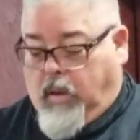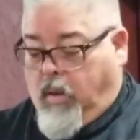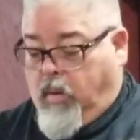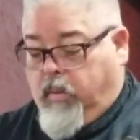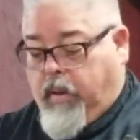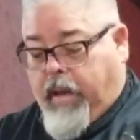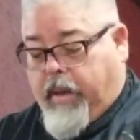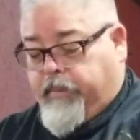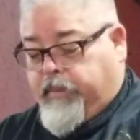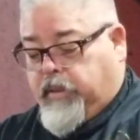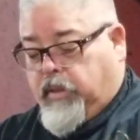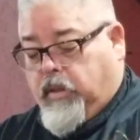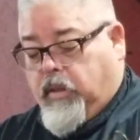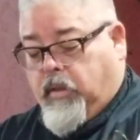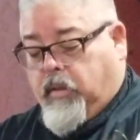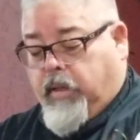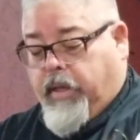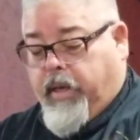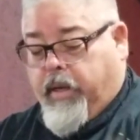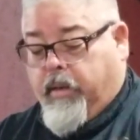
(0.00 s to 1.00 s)
Oh,
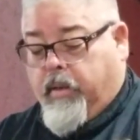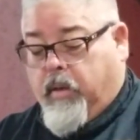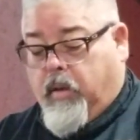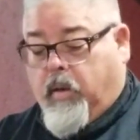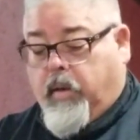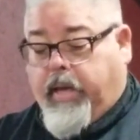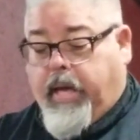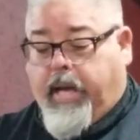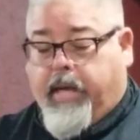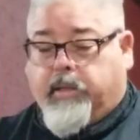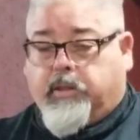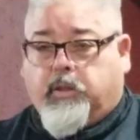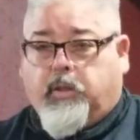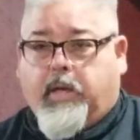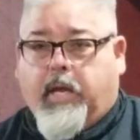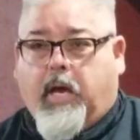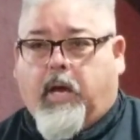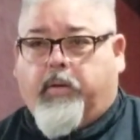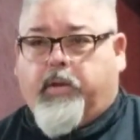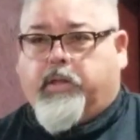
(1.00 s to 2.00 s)
absolutely. Okay, so
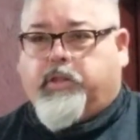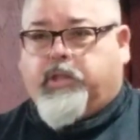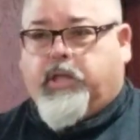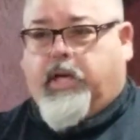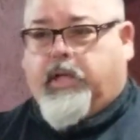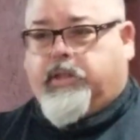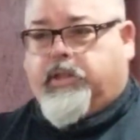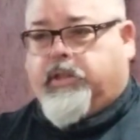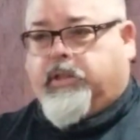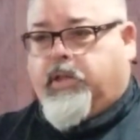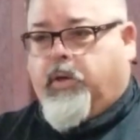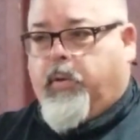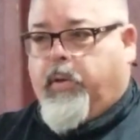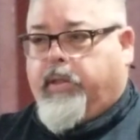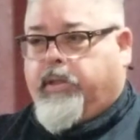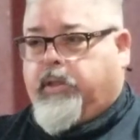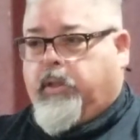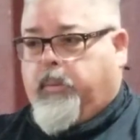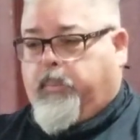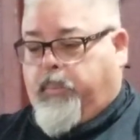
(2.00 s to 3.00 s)
now the judge is
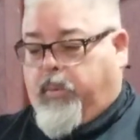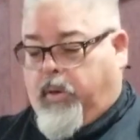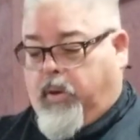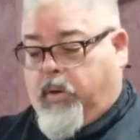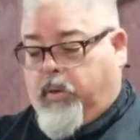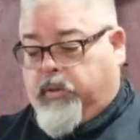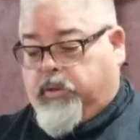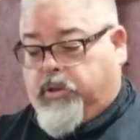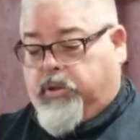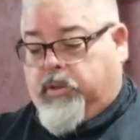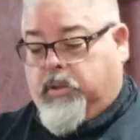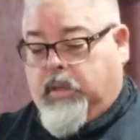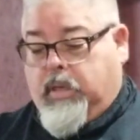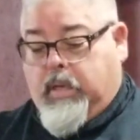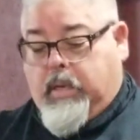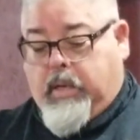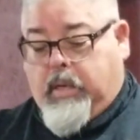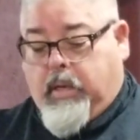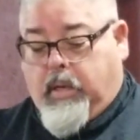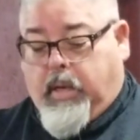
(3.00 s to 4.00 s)
going to approach,
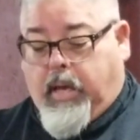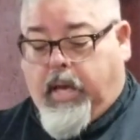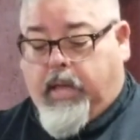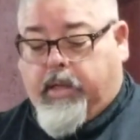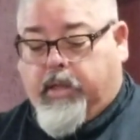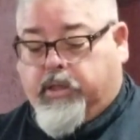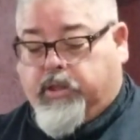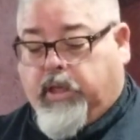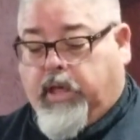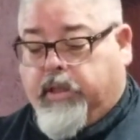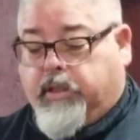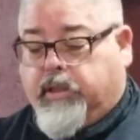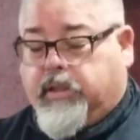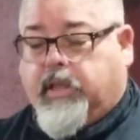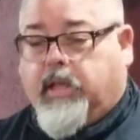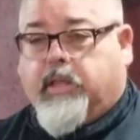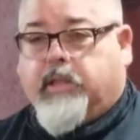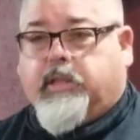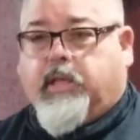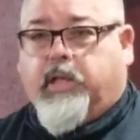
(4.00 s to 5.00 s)
and the judge is
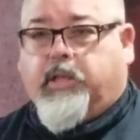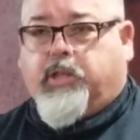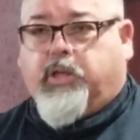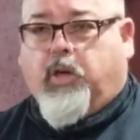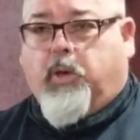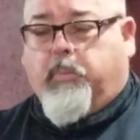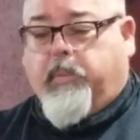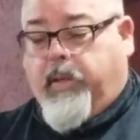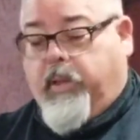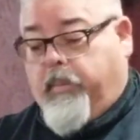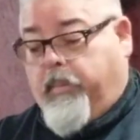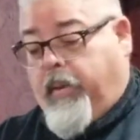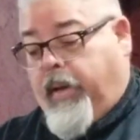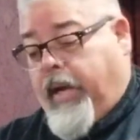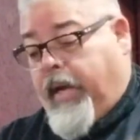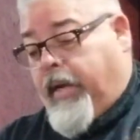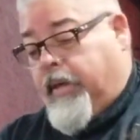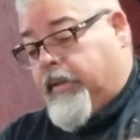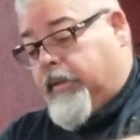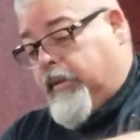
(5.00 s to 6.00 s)
going to say, show me the
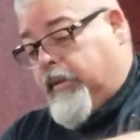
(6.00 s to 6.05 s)
bite.